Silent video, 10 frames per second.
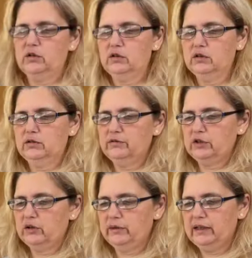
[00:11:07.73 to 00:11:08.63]
of
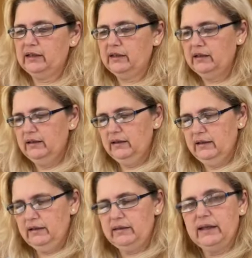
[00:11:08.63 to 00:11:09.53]
doing
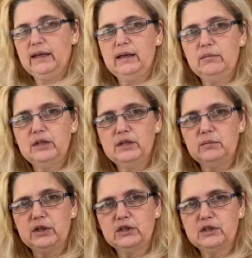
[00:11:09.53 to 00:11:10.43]
the hem in the
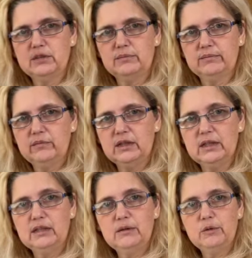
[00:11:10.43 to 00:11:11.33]
bottom,
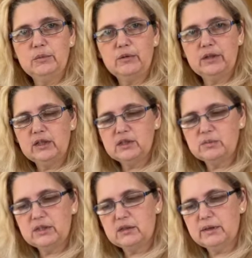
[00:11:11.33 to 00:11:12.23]
and then we'll be ready to
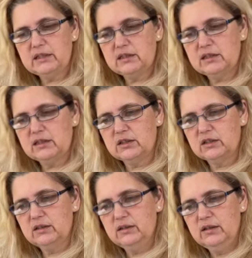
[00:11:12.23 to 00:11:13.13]
put the buttons
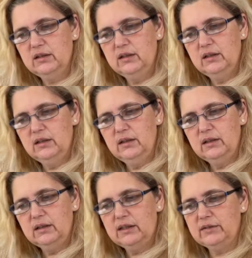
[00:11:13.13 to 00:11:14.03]
on,
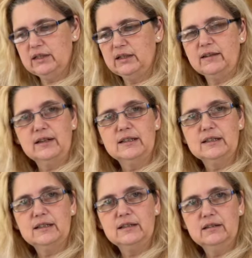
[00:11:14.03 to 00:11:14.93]
give it another
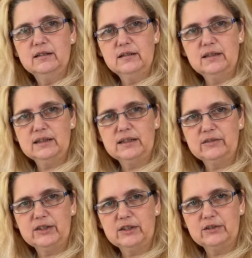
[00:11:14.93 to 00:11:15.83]
iron, and give
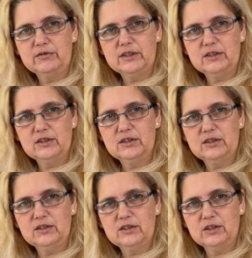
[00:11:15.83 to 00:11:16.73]
it a good fit
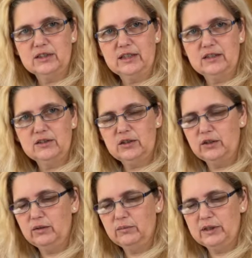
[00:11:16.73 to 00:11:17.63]
on Dolly to
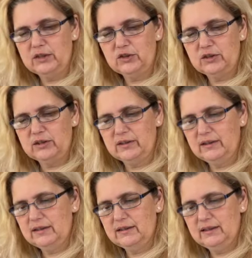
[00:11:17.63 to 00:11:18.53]
make sure
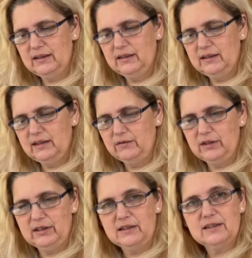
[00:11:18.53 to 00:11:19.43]
that
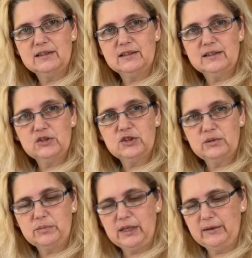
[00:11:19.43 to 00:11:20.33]
everything is as it
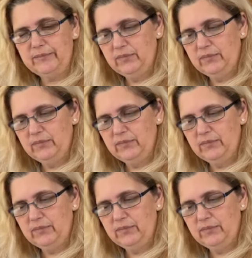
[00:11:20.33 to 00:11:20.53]
should be.